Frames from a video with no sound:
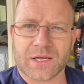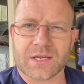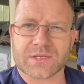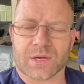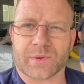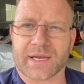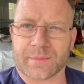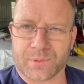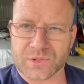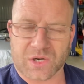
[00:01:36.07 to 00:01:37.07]
So we're going
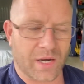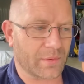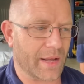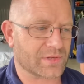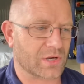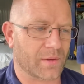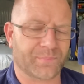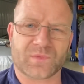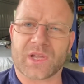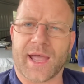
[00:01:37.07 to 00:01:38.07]
to put time-lapse
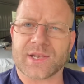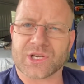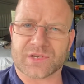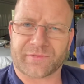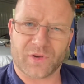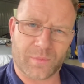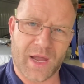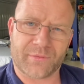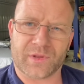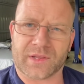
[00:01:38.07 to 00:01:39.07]
on and just film
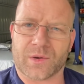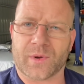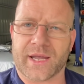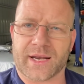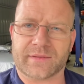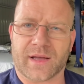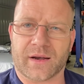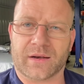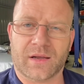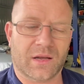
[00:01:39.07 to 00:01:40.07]
everything that we're getting
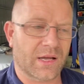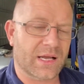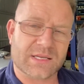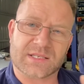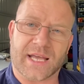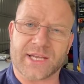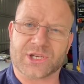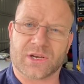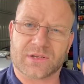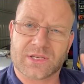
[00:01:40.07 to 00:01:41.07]
done. Stay
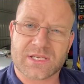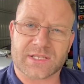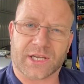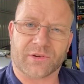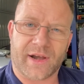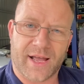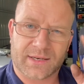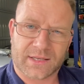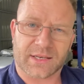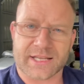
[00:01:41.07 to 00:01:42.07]
tuned, stick
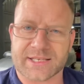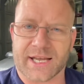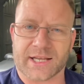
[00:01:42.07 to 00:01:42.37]
around, let's get it